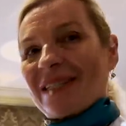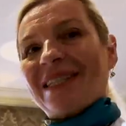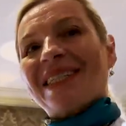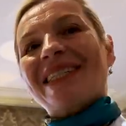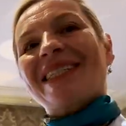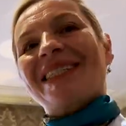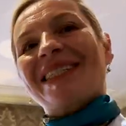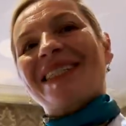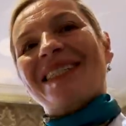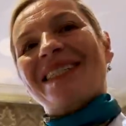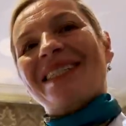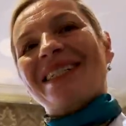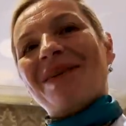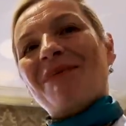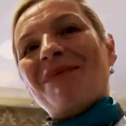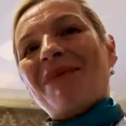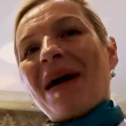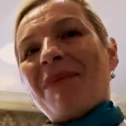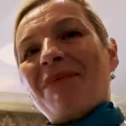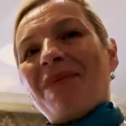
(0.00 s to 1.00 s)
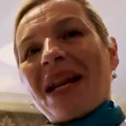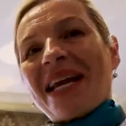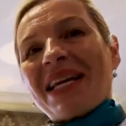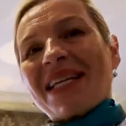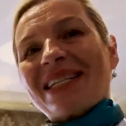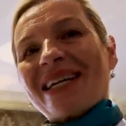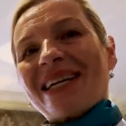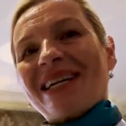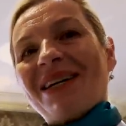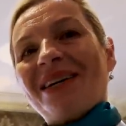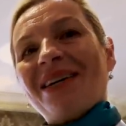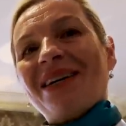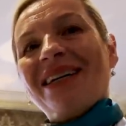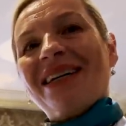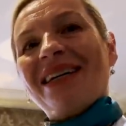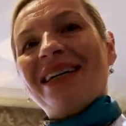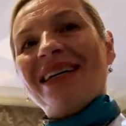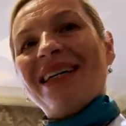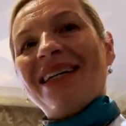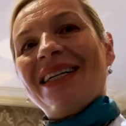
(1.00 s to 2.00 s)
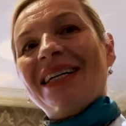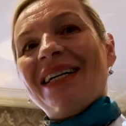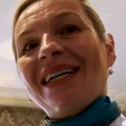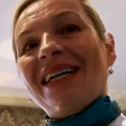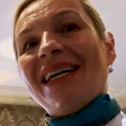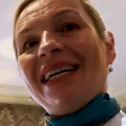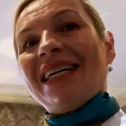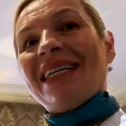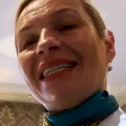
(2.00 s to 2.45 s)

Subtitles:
All right, thank you. And that finishes things, right?